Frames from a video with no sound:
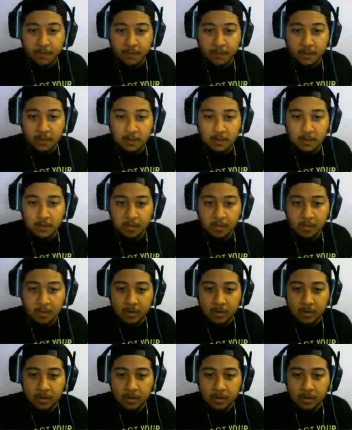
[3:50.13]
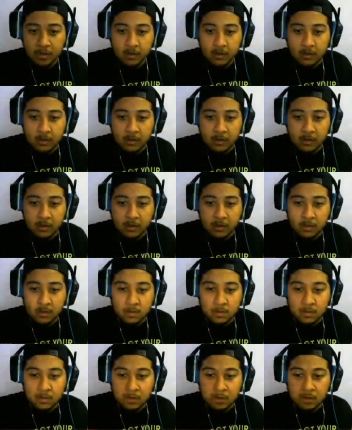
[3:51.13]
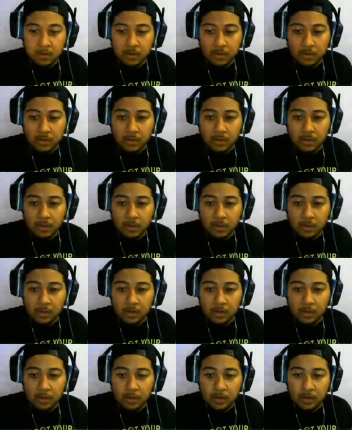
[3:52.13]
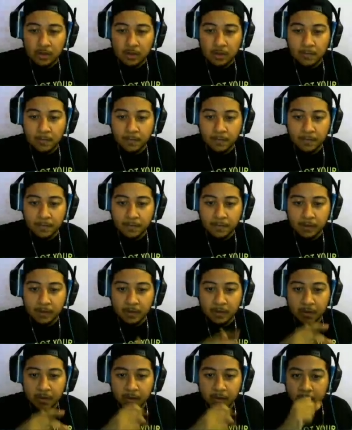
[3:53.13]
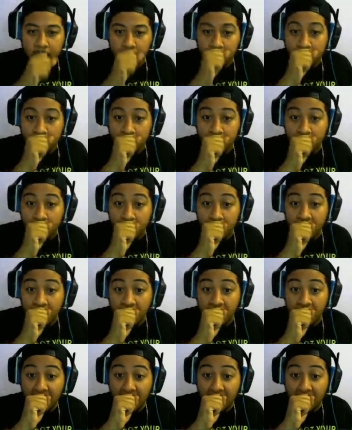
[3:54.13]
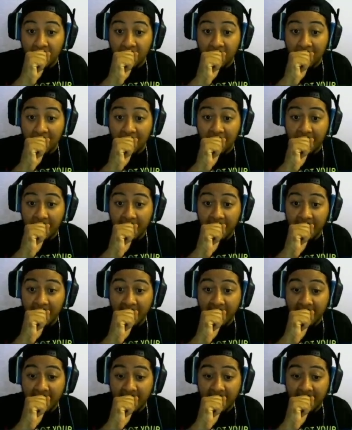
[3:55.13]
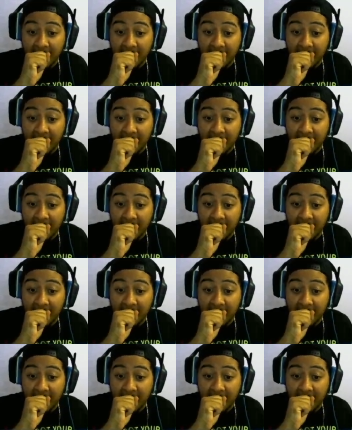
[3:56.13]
Nobody speaks.